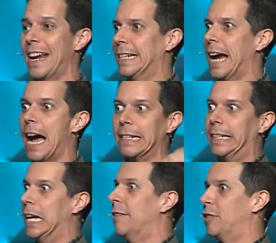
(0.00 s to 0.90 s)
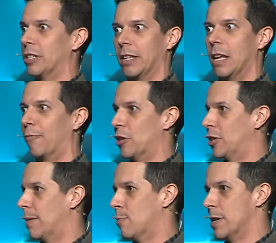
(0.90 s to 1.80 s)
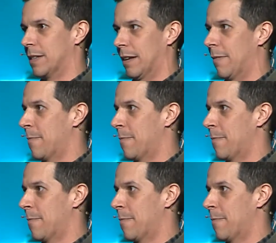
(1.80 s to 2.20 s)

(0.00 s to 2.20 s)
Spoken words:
and God gives it to them for some reason.